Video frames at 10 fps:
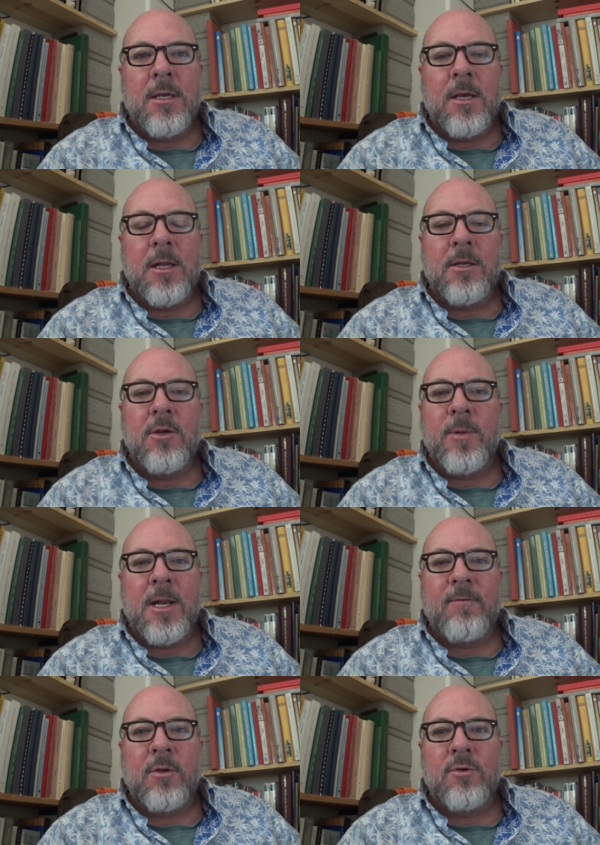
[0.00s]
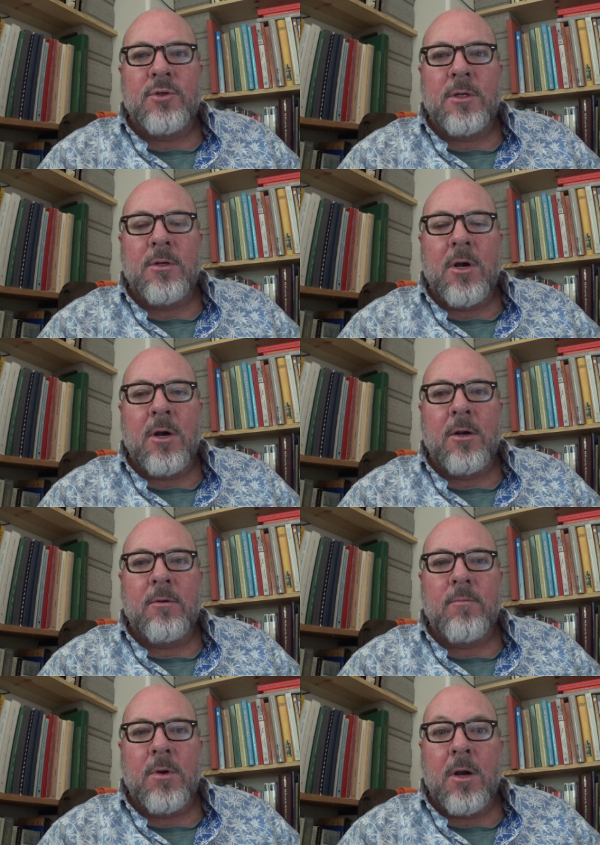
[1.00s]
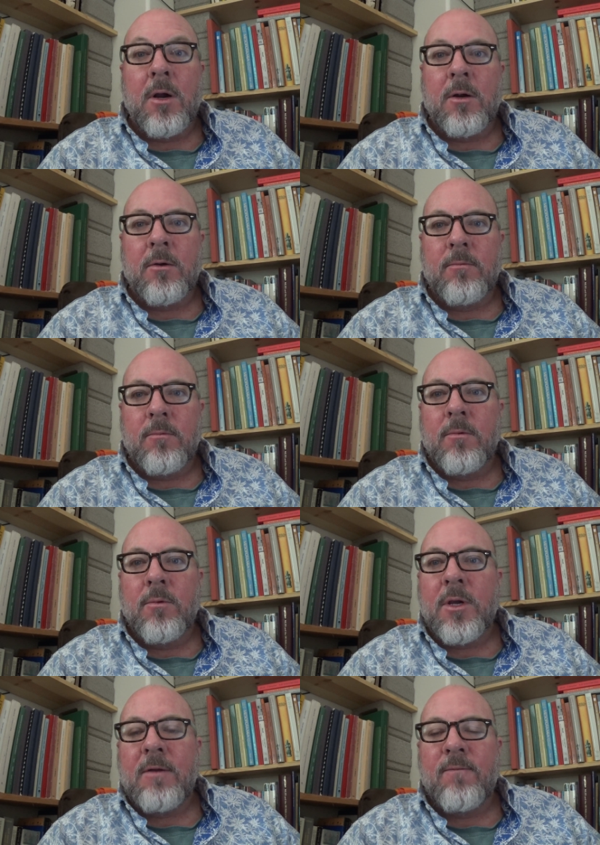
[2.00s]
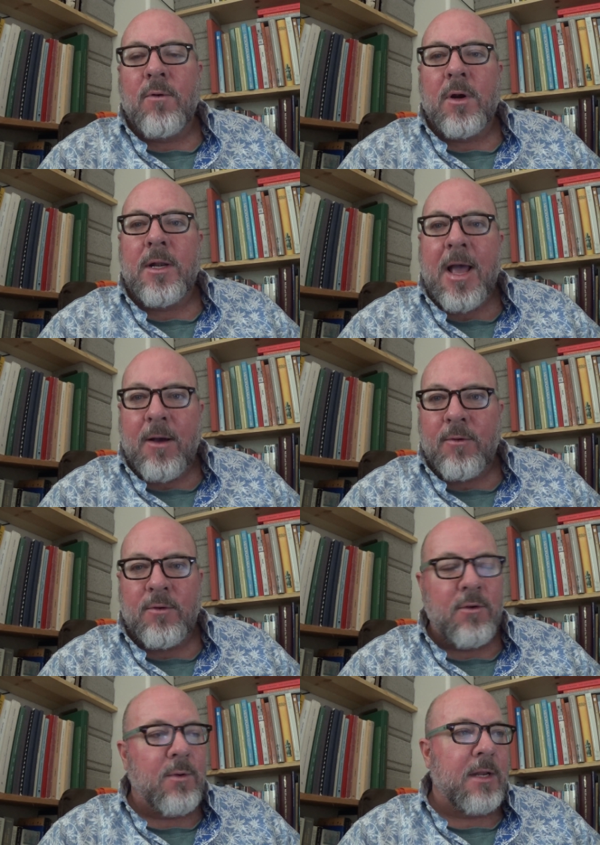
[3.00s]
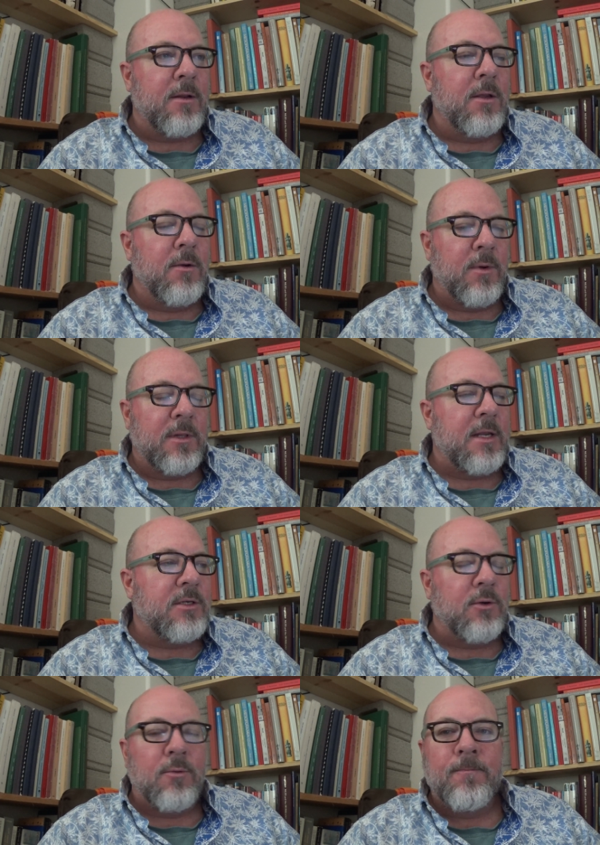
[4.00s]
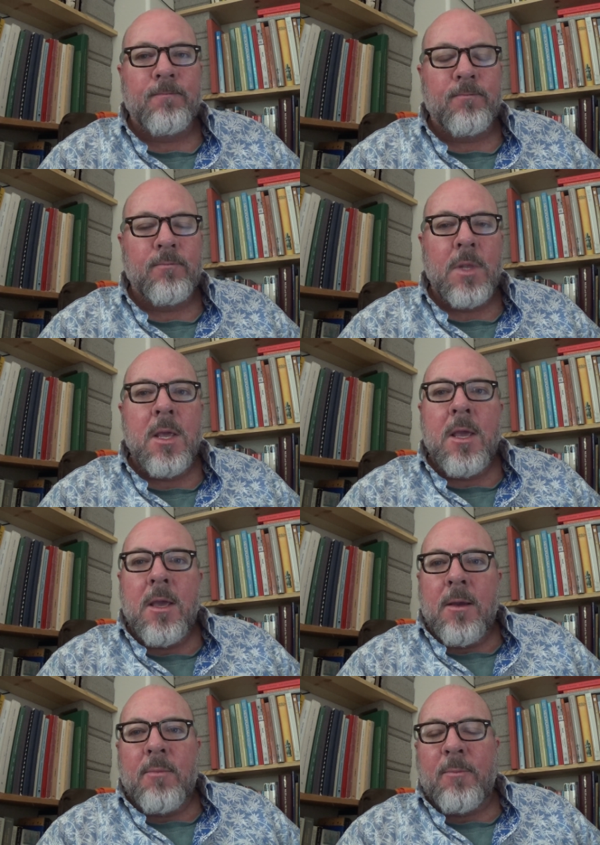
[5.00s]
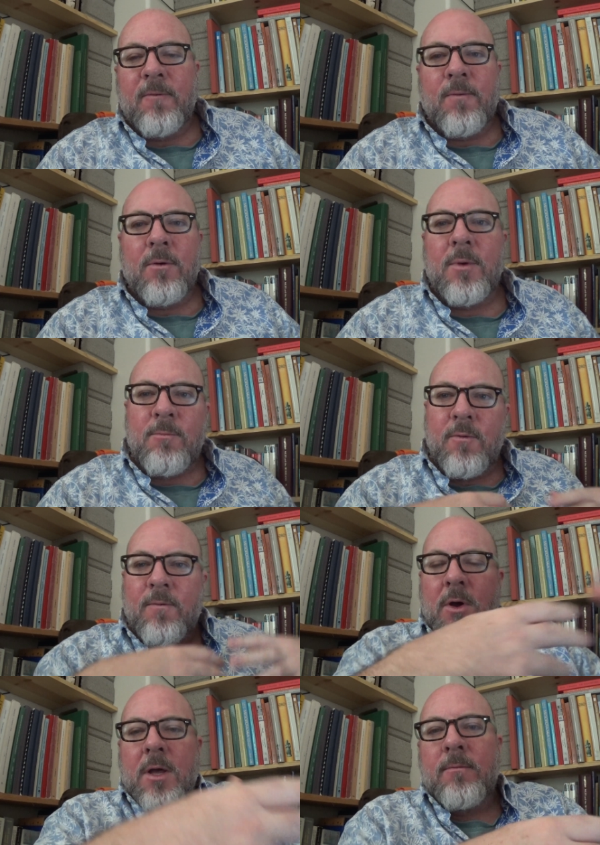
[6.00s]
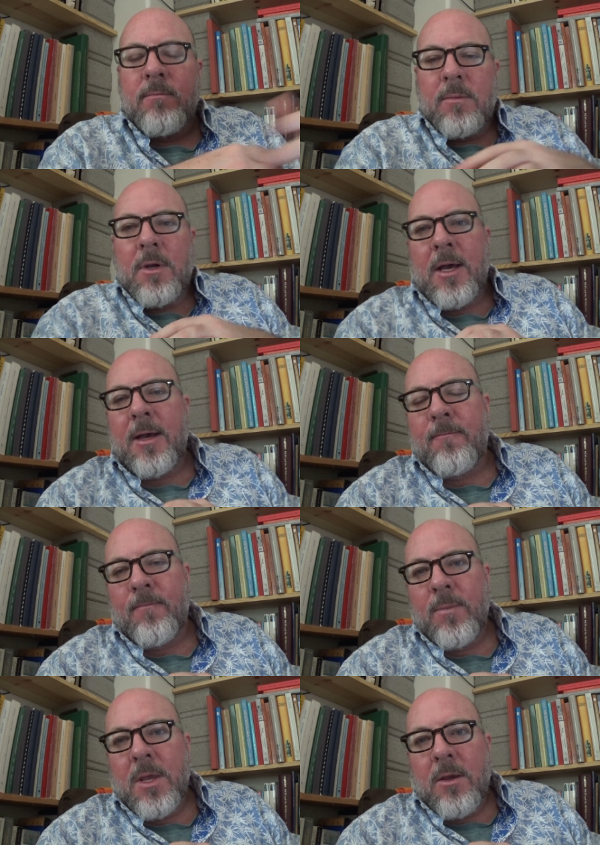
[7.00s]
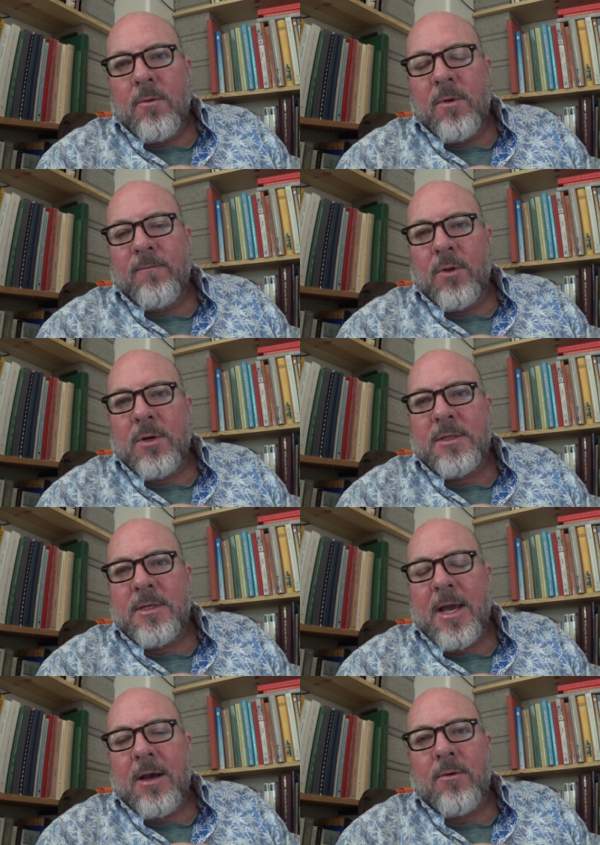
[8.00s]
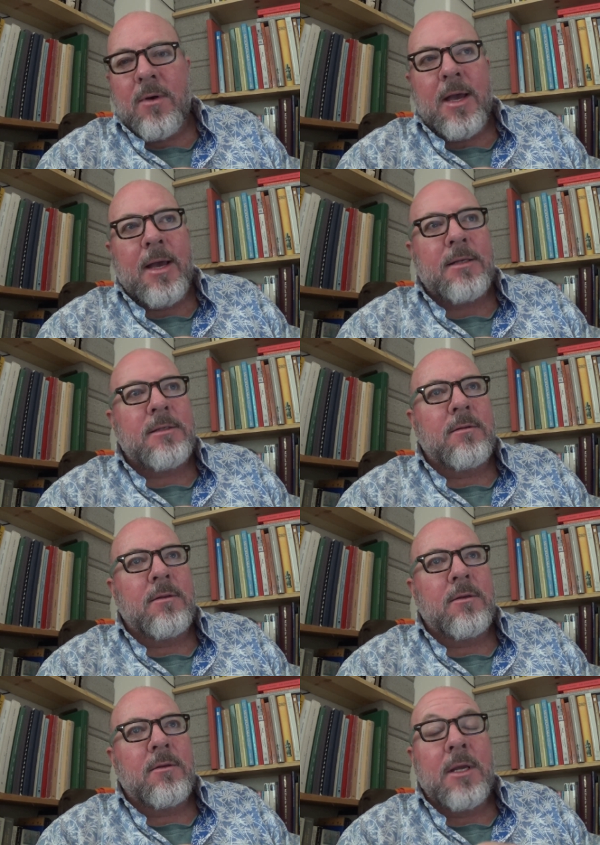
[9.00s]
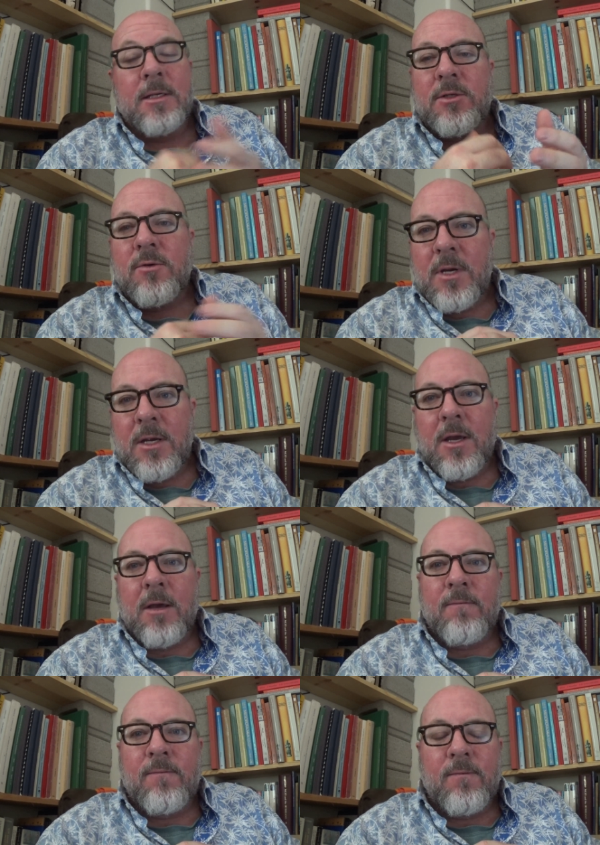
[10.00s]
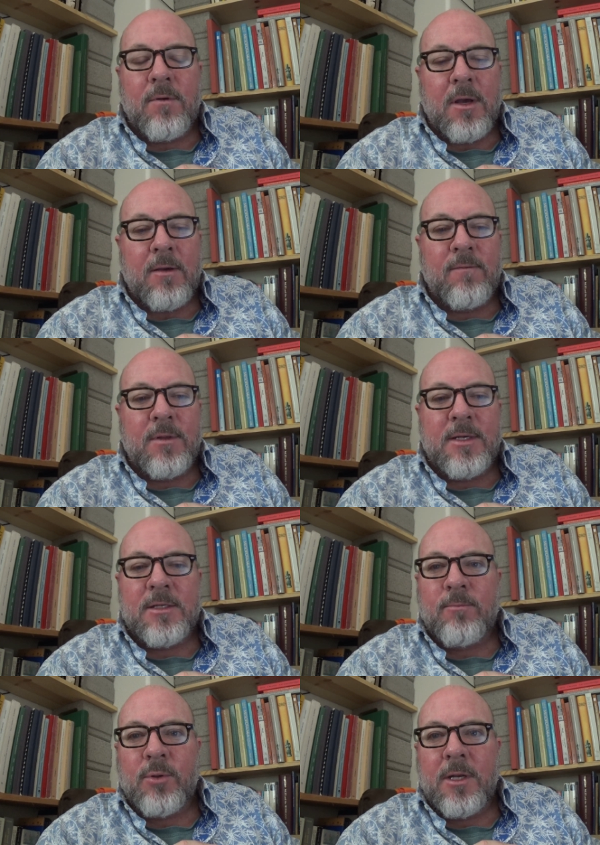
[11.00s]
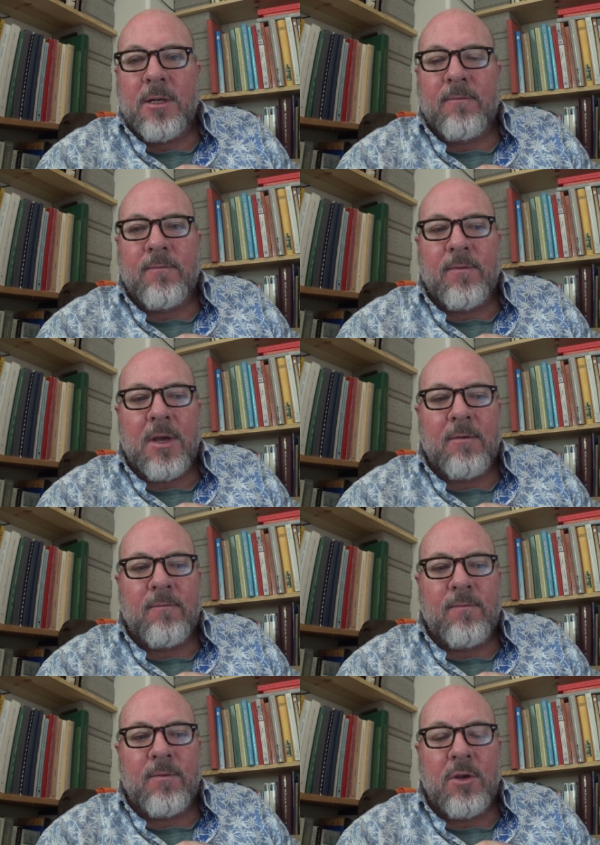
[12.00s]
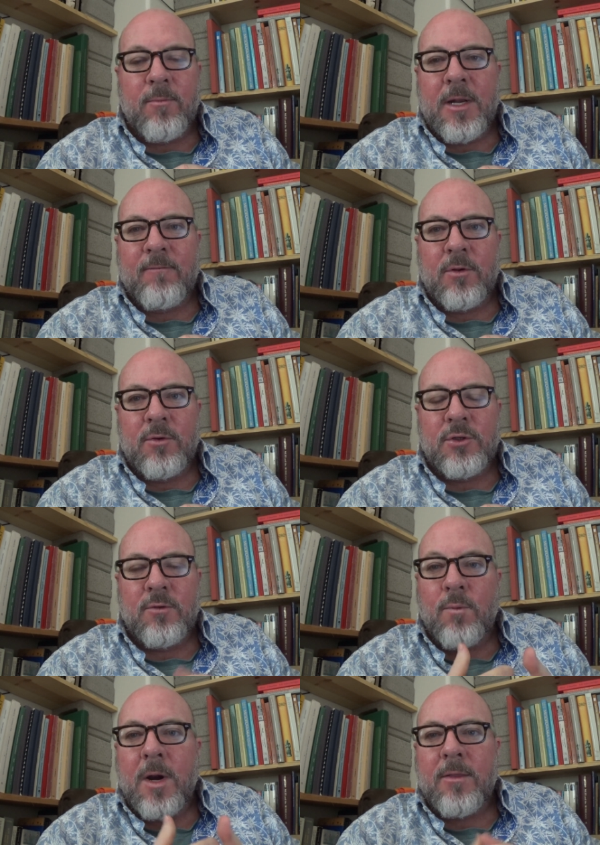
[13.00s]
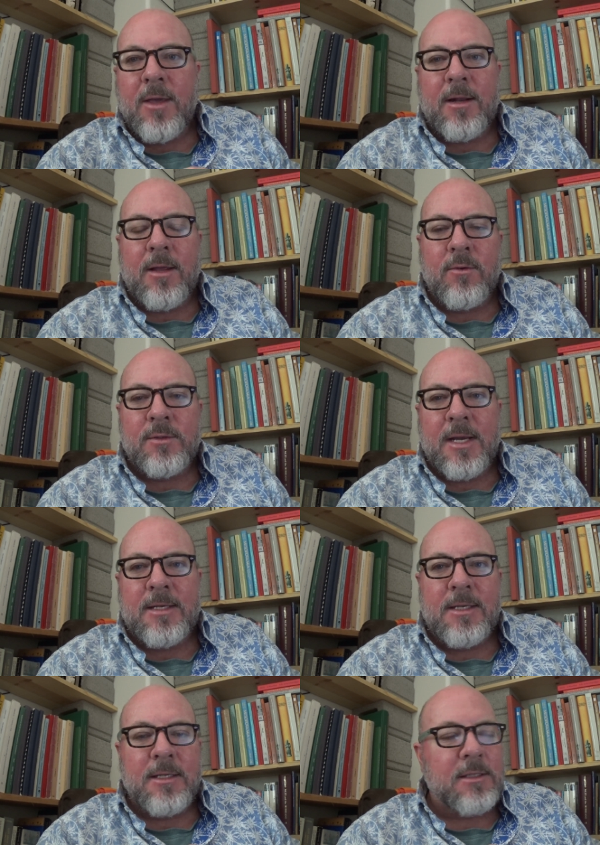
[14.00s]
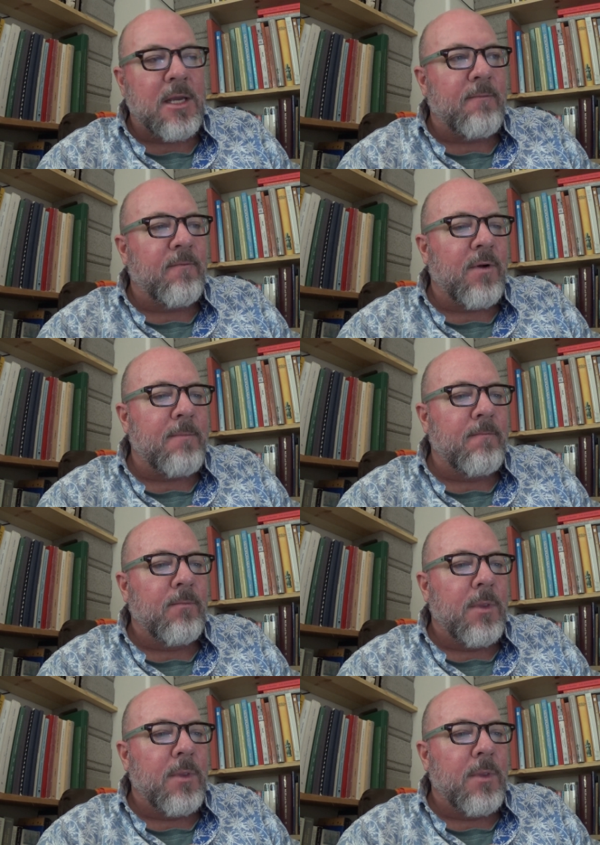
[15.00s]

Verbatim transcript: and human evolution are, are looking for and how they're doing what they do. But before we move on, um, we've looked now at the history of of the discipline of, of human evolution, where that those ideas come from.